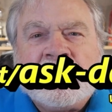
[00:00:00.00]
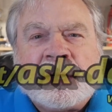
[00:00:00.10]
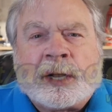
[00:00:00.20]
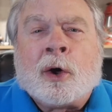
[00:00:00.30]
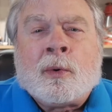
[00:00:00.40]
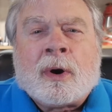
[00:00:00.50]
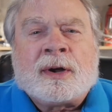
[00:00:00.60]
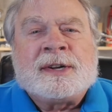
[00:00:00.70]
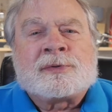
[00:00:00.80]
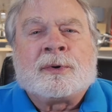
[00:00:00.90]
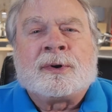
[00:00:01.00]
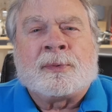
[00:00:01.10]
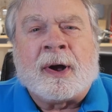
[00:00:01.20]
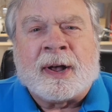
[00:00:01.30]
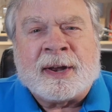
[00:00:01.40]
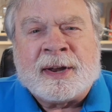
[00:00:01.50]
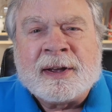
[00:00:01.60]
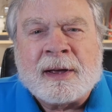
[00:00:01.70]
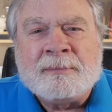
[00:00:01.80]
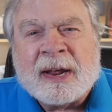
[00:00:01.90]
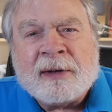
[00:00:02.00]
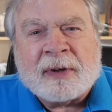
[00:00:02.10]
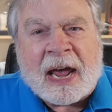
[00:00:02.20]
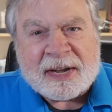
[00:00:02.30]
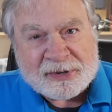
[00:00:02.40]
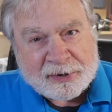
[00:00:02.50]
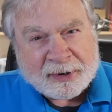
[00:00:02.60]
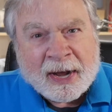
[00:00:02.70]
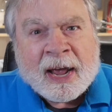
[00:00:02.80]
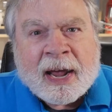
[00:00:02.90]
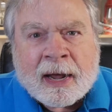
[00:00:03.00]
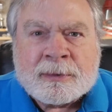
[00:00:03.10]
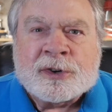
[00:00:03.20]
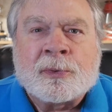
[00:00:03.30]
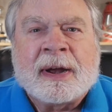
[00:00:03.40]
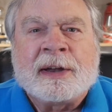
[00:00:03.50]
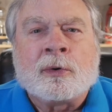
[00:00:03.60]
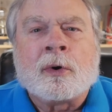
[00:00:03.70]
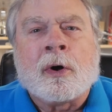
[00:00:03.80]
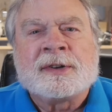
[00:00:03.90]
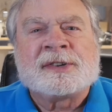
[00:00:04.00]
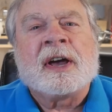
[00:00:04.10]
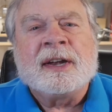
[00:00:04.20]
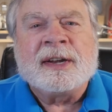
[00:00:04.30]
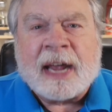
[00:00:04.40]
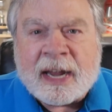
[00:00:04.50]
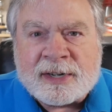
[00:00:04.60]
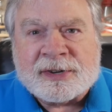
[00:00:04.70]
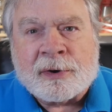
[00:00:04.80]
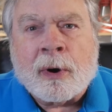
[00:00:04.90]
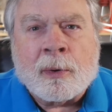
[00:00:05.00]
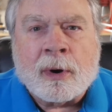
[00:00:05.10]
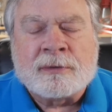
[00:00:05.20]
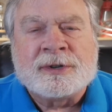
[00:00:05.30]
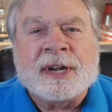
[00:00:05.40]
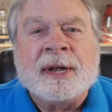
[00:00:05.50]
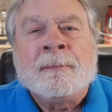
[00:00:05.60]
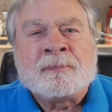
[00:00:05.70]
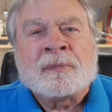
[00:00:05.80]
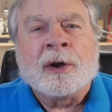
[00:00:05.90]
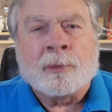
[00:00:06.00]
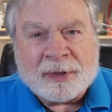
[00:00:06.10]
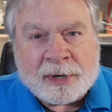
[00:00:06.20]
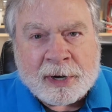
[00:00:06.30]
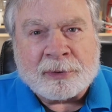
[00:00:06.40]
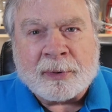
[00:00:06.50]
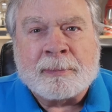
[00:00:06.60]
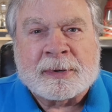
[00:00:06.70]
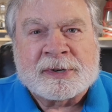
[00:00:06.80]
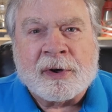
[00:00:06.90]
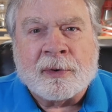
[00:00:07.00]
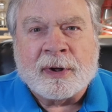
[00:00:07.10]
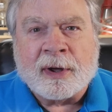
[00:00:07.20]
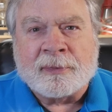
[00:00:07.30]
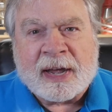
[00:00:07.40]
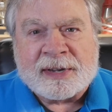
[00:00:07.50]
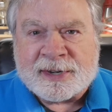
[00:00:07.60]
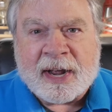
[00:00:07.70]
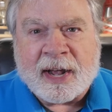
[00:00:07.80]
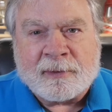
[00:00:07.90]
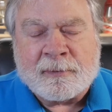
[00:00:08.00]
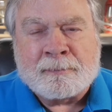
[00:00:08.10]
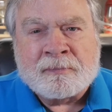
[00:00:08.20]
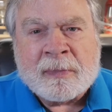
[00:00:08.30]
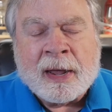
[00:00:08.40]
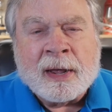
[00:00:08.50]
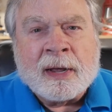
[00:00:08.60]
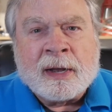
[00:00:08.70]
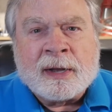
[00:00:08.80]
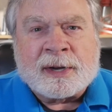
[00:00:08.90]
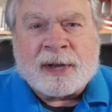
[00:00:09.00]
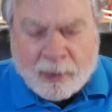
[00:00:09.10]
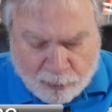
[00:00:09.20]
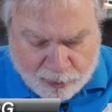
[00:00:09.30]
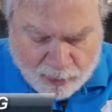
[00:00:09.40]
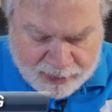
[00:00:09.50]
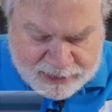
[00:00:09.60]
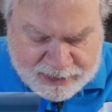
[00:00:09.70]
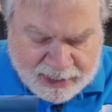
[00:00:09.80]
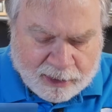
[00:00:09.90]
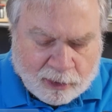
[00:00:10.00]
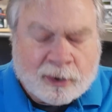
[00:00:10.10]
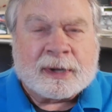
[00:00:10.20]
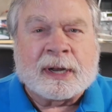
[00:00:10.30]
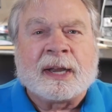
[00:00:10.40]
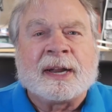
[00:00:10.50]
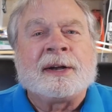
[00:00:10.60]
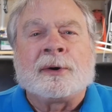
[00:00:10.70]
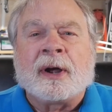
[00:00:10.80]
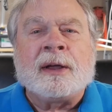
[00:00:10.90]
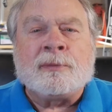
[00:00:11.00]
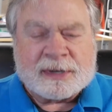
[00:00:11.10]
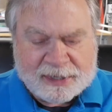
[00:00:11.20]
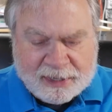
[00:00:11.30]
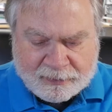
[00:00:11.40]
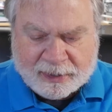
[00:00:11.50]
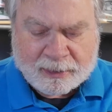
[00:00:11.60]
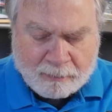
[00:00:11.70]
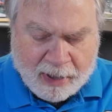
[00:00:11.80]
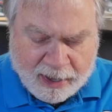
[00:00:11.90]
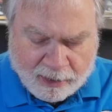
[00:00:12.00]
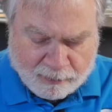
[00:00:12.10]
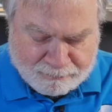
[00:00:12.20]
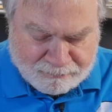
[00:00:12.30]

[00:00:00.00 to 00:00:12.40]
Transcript: Hello, OGs Worldwide. I'm Dave Casler, amateur radio call sign KE0OG, here with another episode of Ask Dave. Today we're going to take a look at a letter I received in the mail.